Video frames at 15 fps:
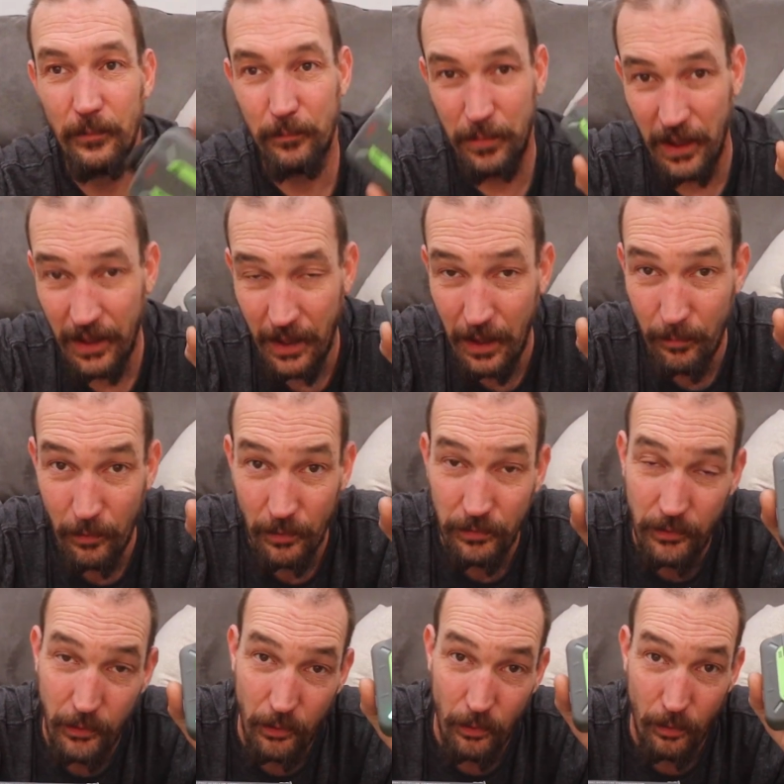being able
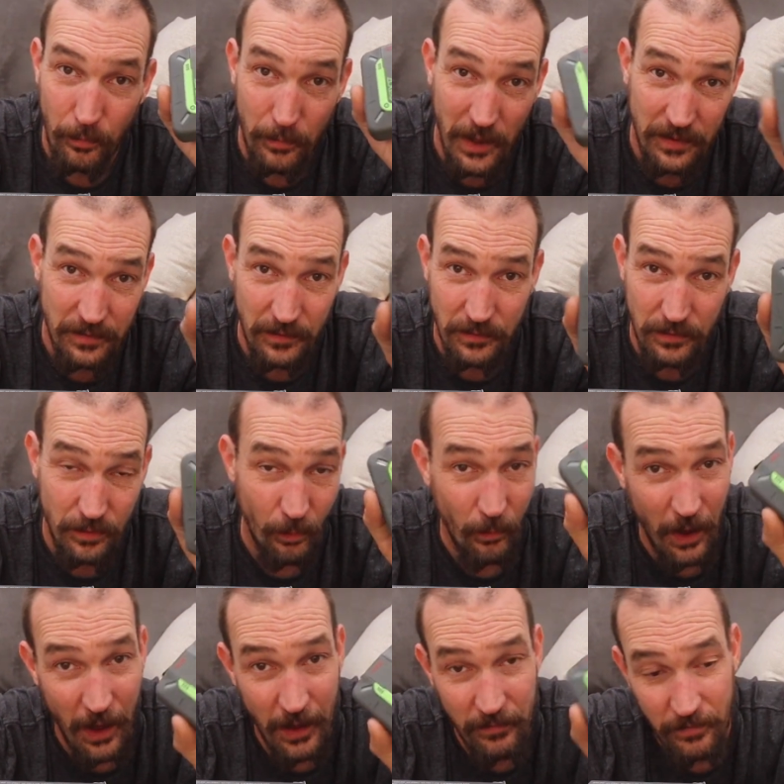to message the
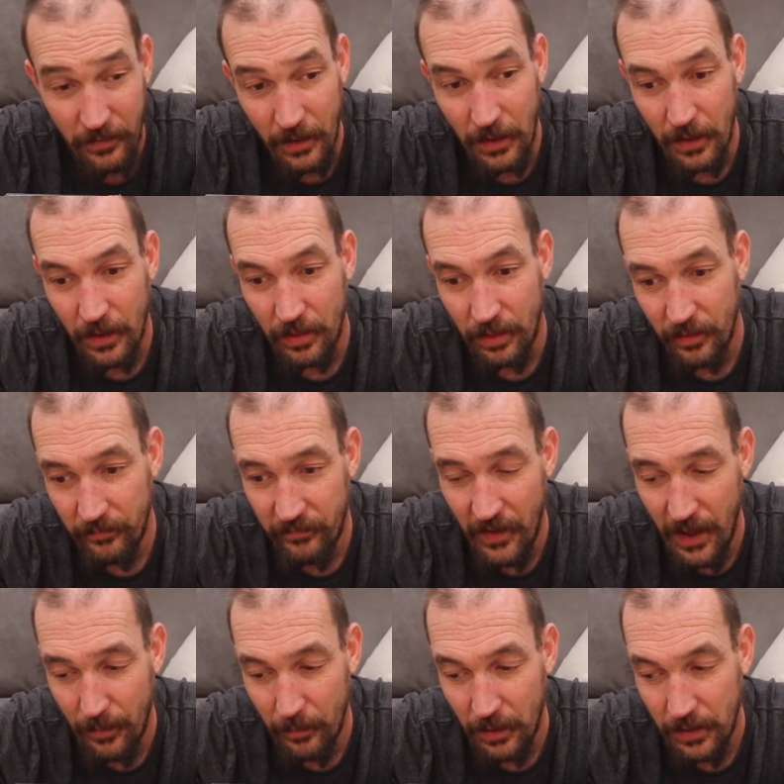wife, the
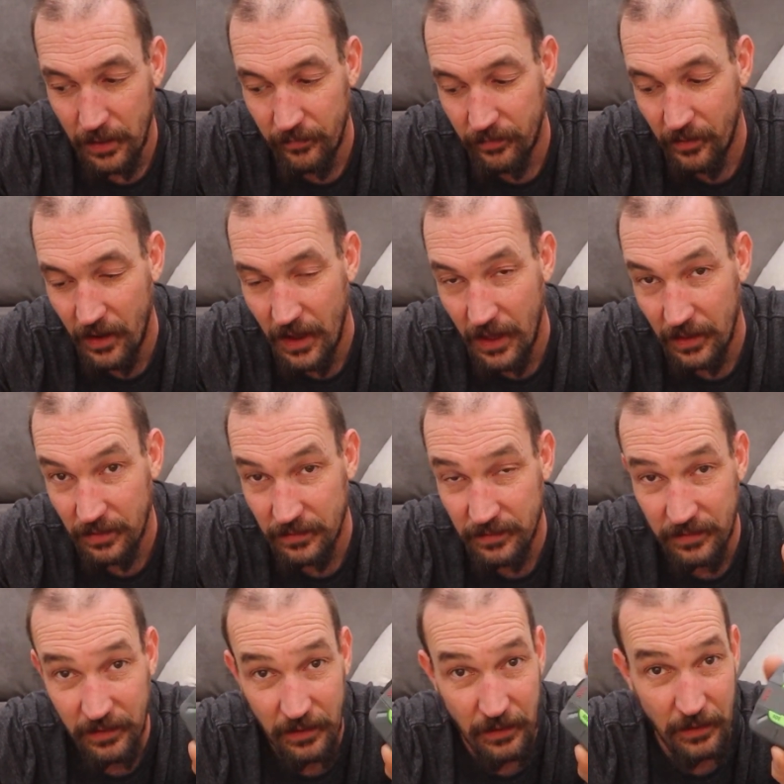family,
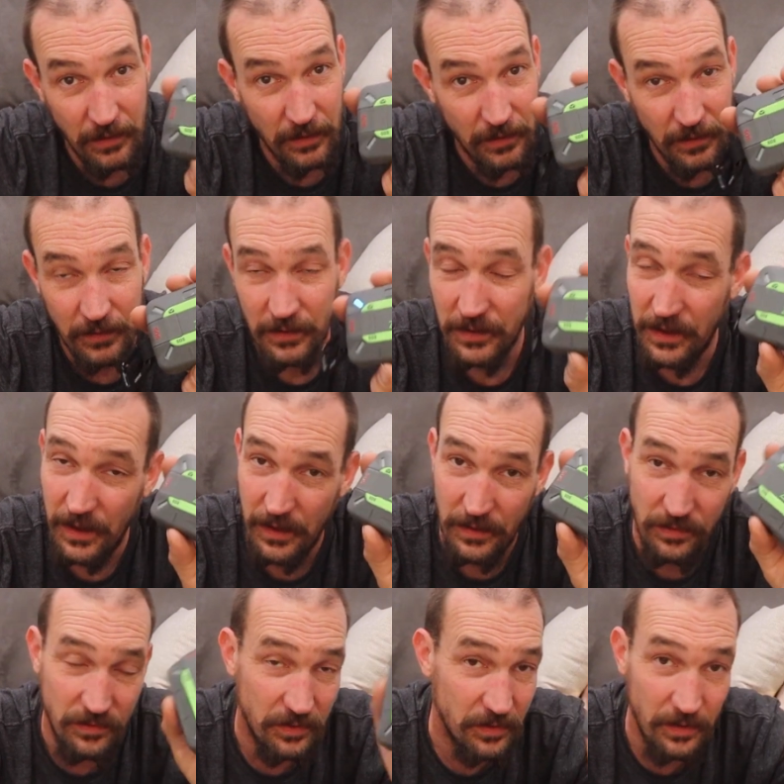friends,
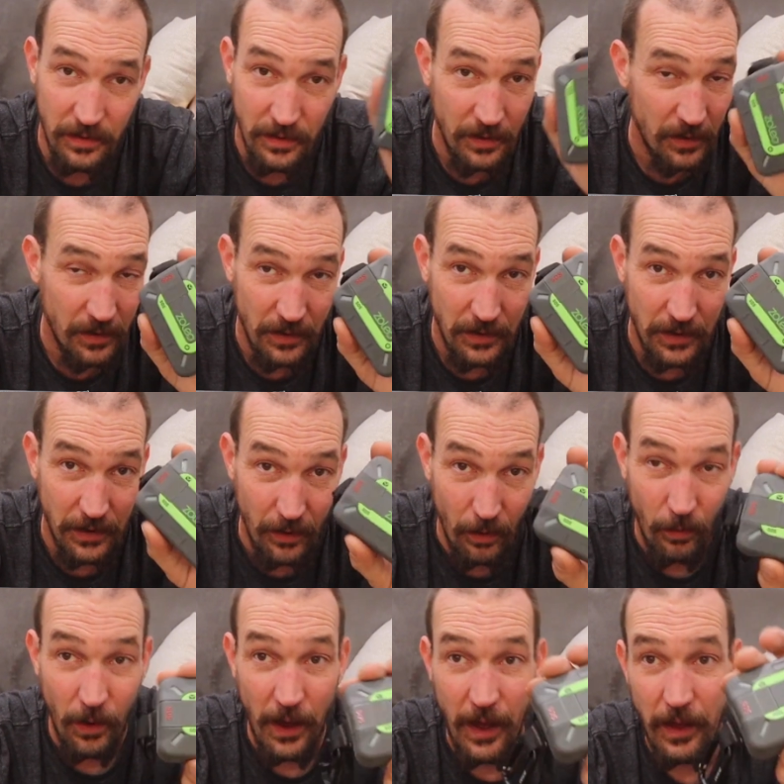kids, you
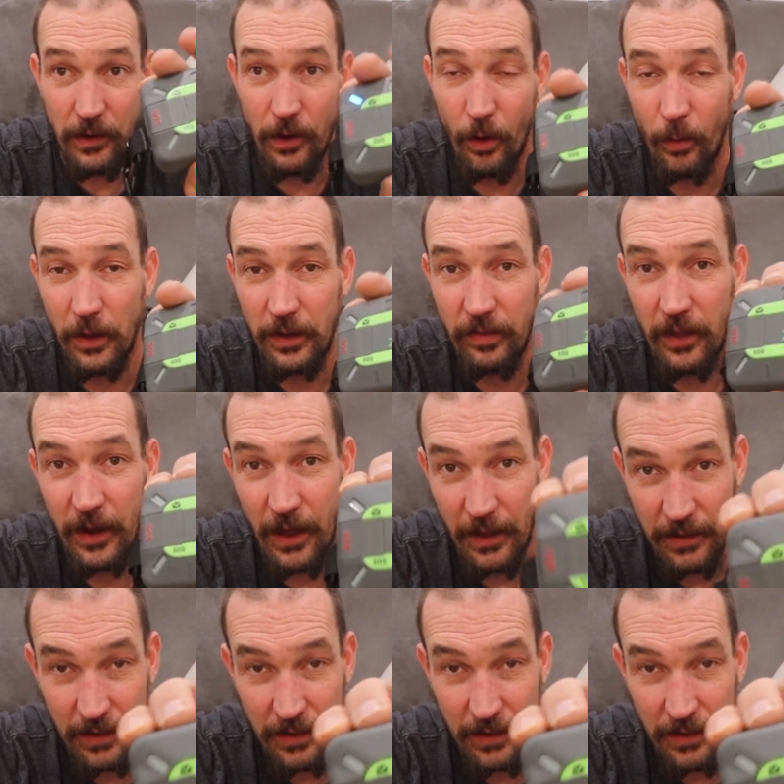know, and knowing that I